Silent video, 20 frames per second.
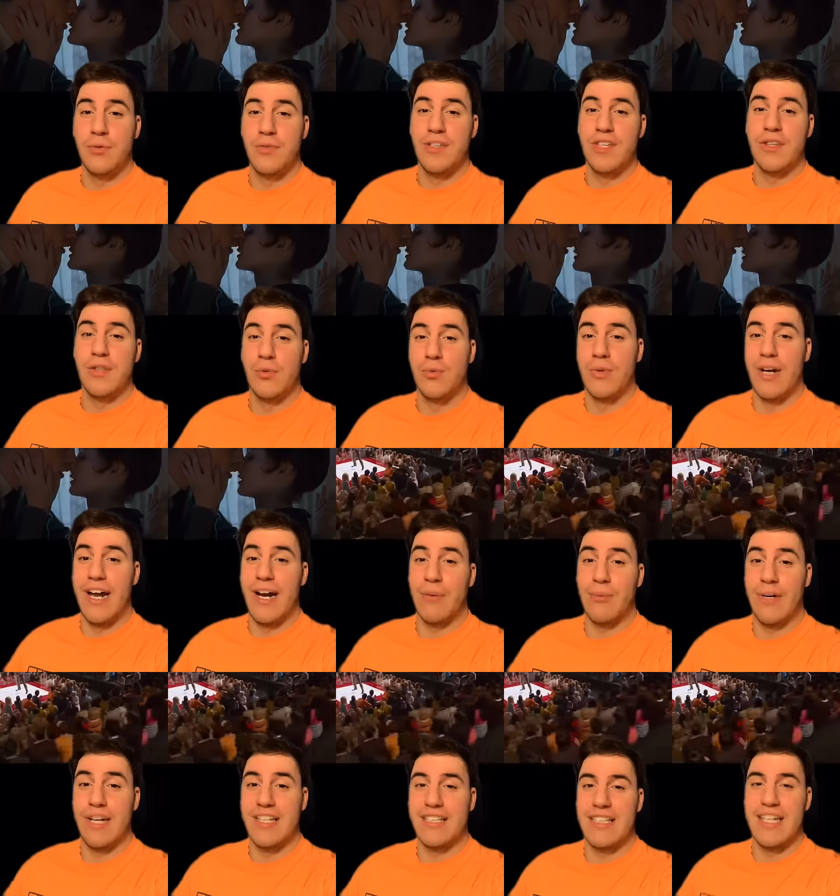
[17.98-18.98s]
The Rat Race,
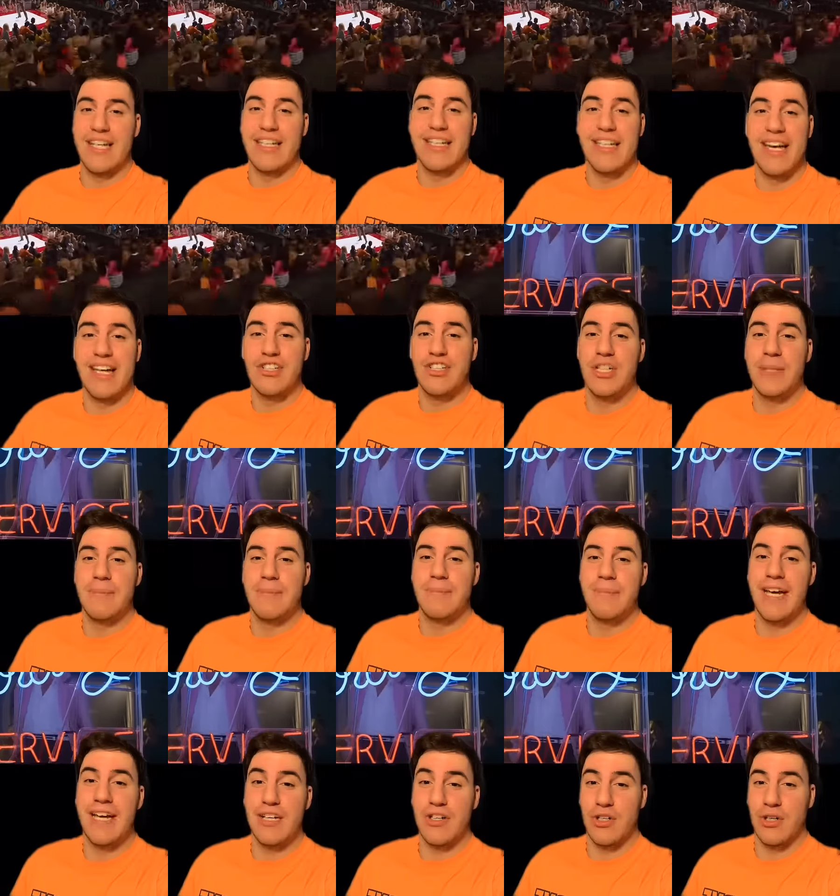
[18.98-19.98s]
and he actually met
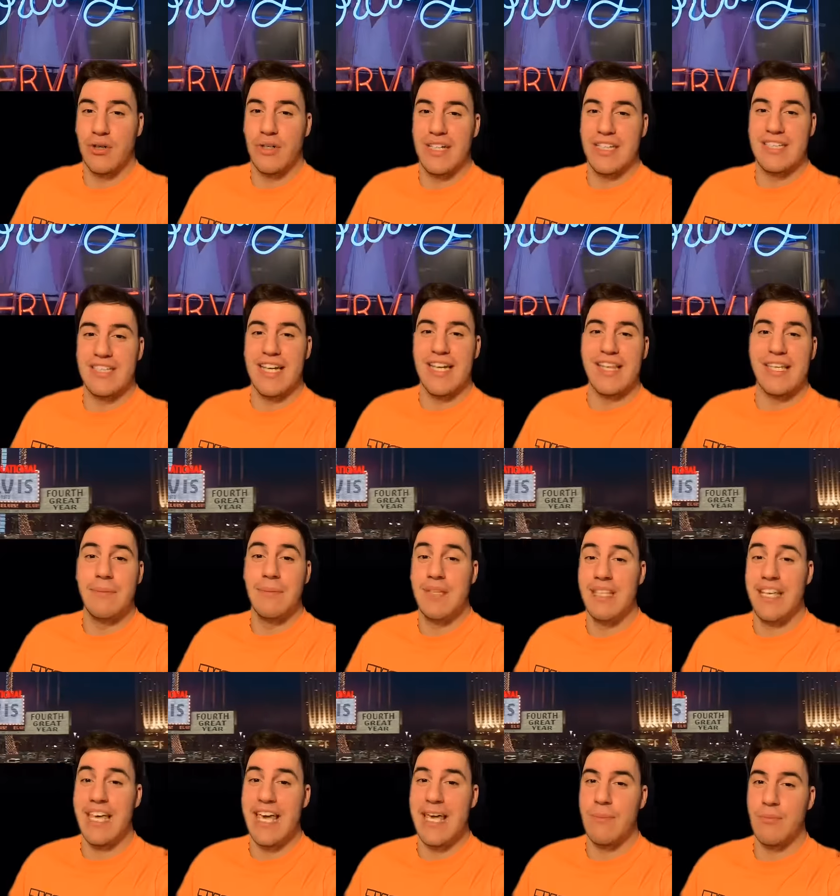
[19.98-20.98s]
Curtis and they
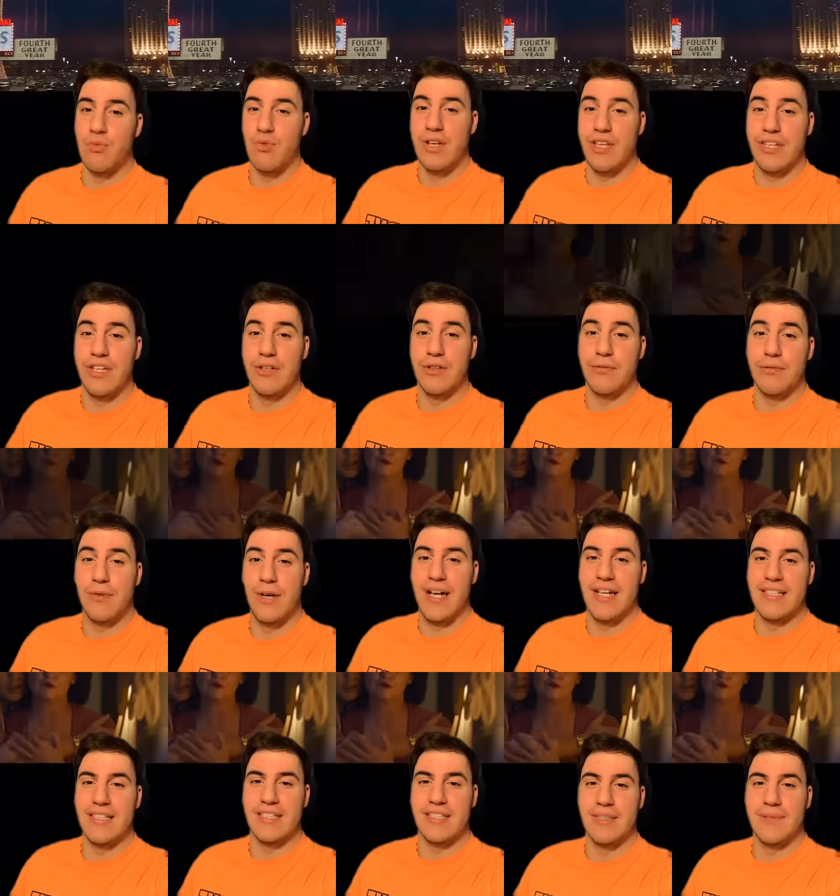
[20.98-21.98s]
became really good
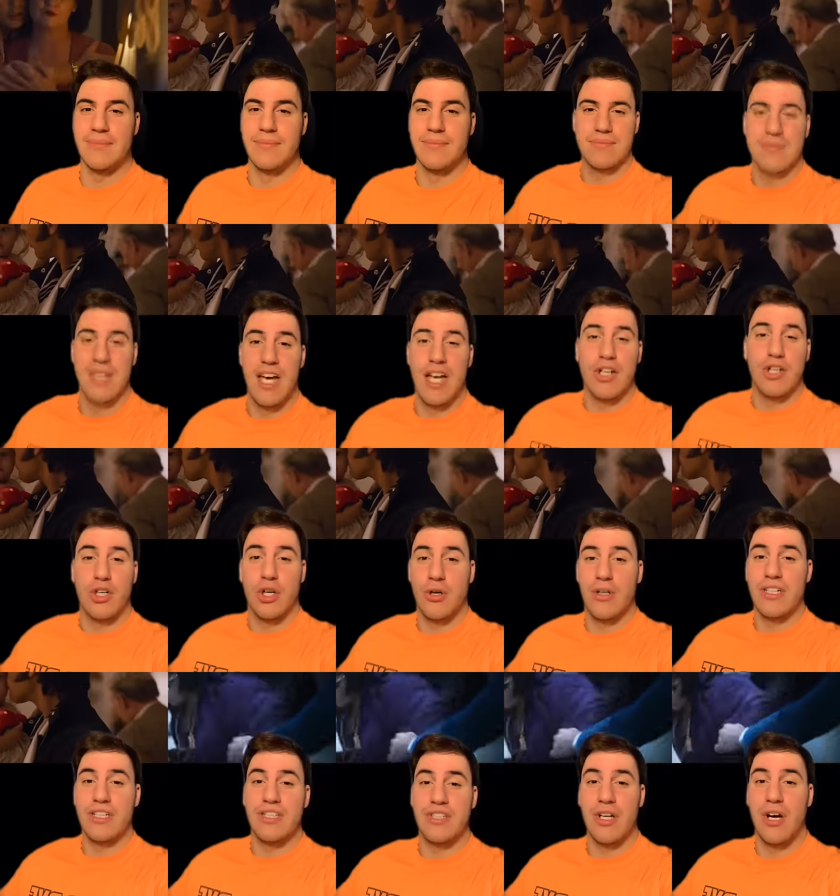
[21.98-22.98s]
friends. Curtis
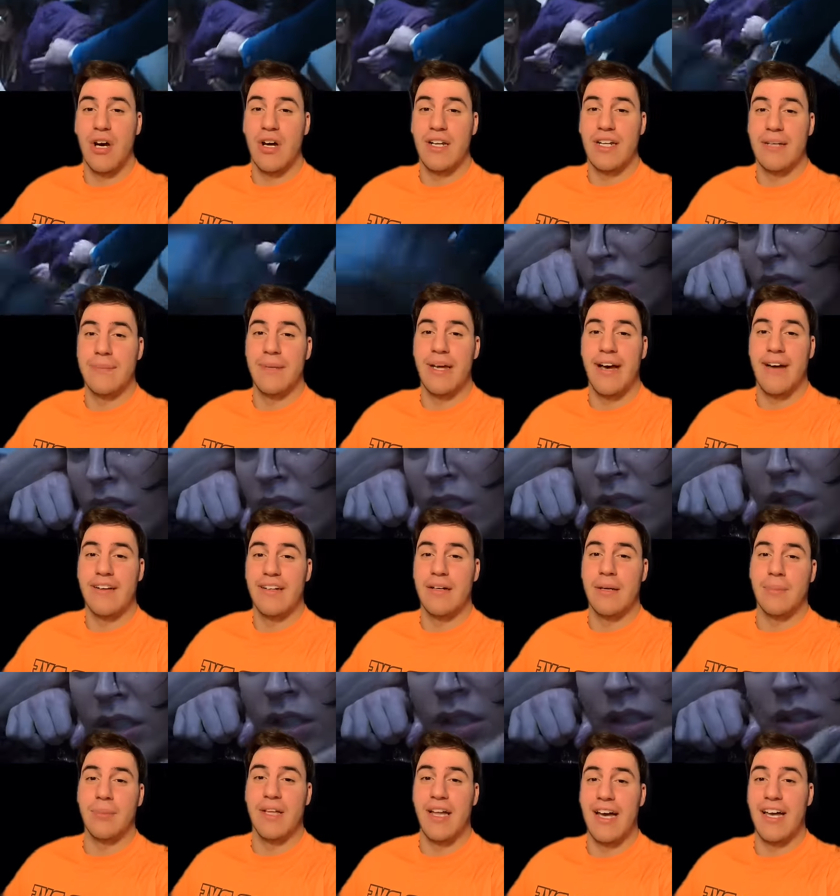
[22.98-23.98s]
taught him how to
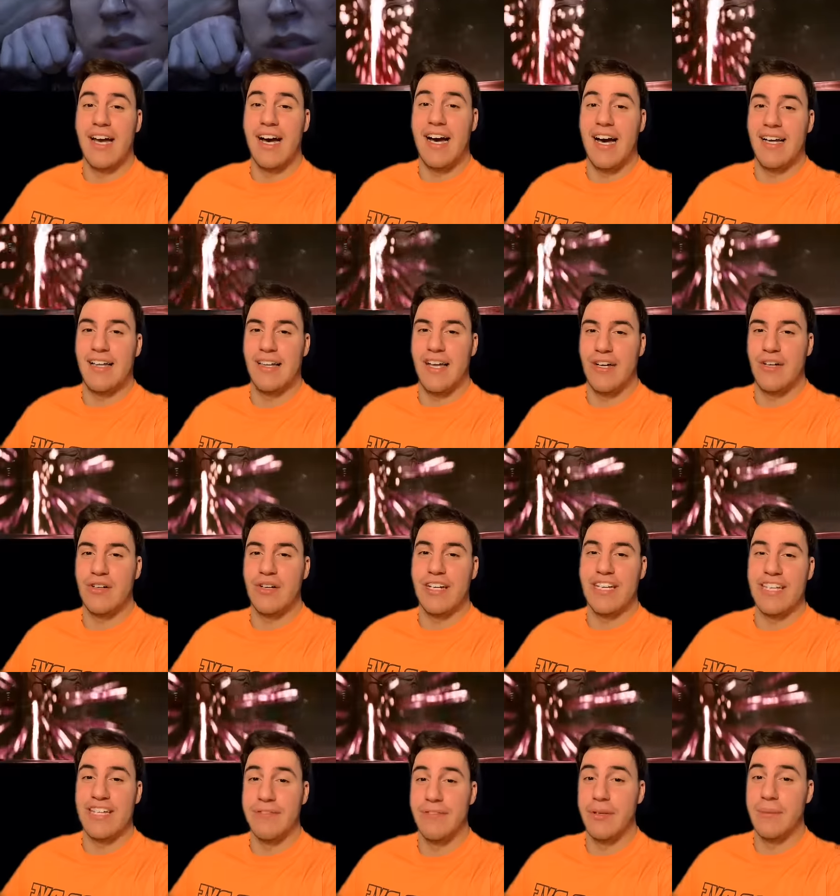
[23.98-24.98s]
apply eyeliner and give
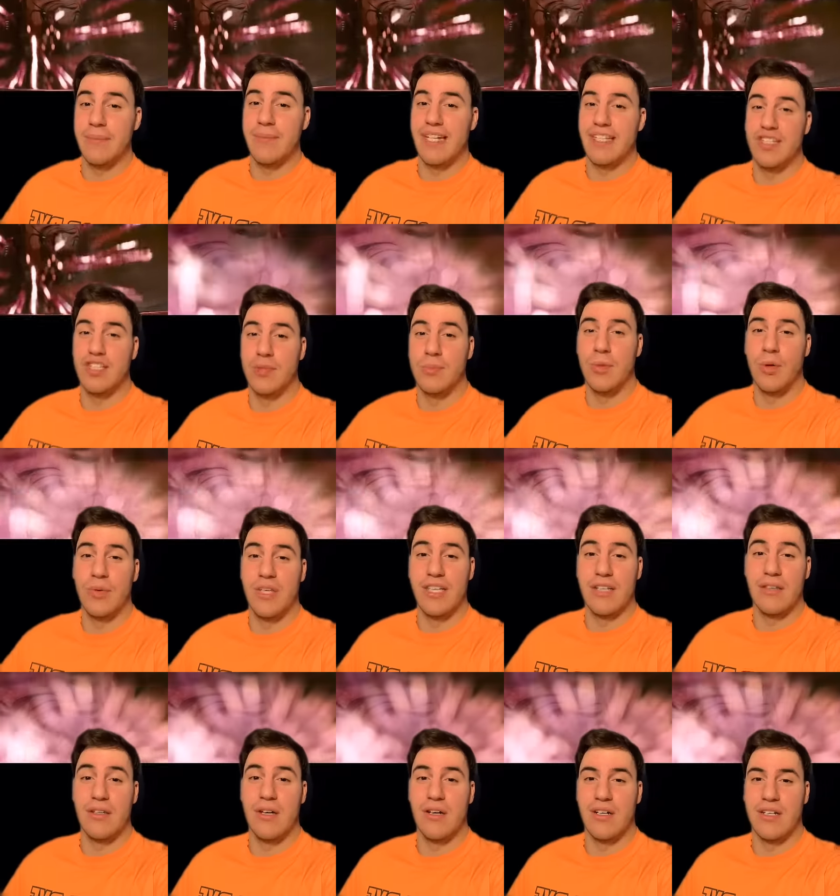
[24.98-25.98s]
him that smoky
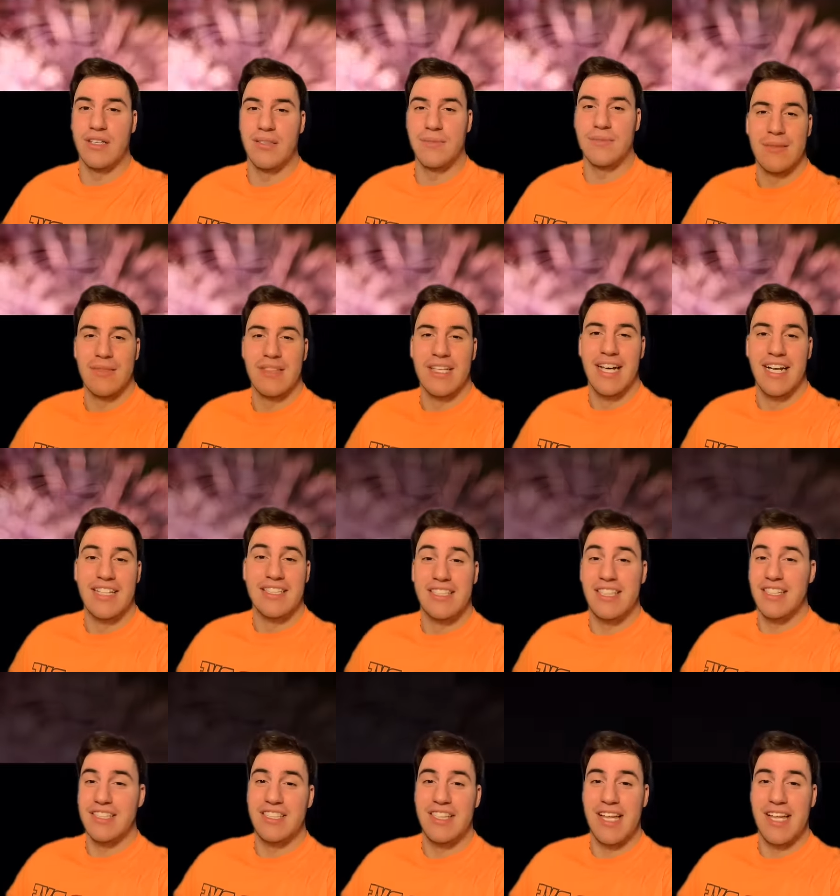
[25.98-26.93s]
look. Since that